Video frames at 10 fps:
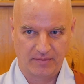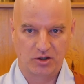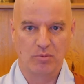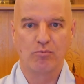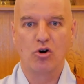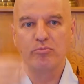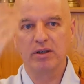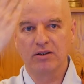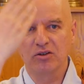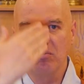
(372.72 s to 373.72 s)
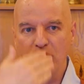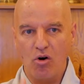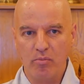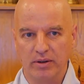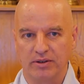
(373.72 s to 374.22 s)
So moment to
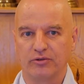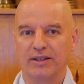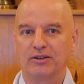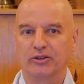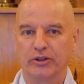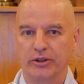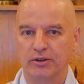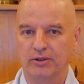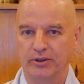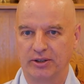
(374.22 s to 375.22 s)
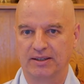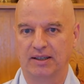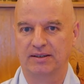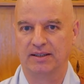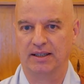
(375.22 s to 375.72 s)
moment, return to your
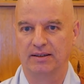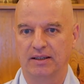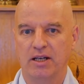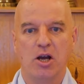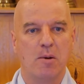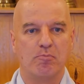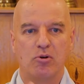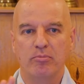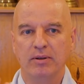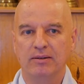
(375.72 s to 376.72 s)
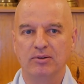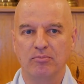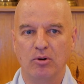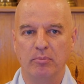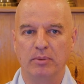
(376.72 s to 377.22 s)
Tantien. Moment to
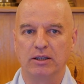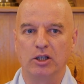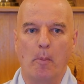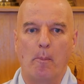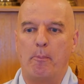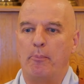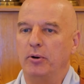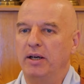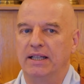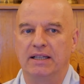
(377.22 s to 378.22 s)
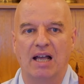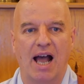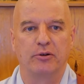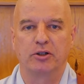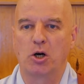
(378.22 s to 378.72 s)
moment, put it
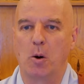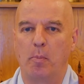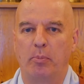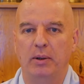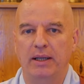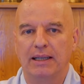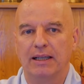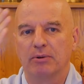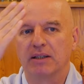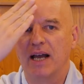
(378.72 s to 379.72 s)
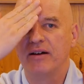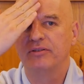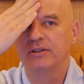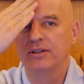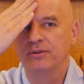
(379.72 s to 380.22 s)
down completely,
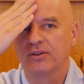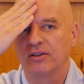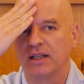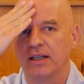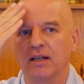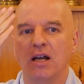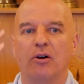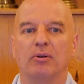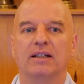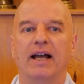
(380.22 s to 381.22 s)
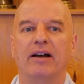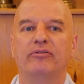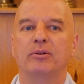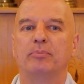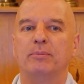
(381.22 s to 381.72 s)
whatever you think,
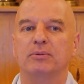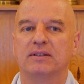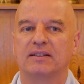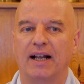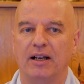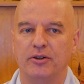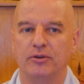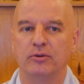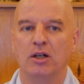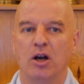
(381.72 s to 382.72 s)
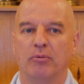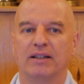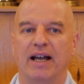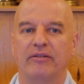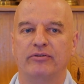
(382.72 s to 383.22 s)
whatever people tell you,
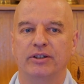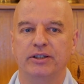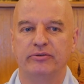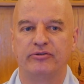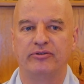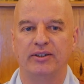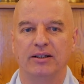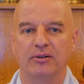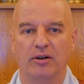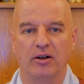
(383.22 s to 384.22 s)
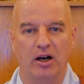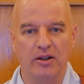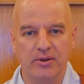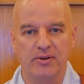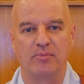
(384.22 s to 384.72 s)
whatever you feel or
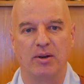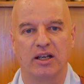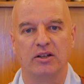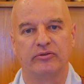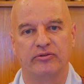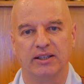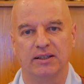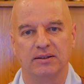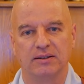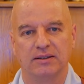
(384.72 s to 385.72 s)
others make you feel.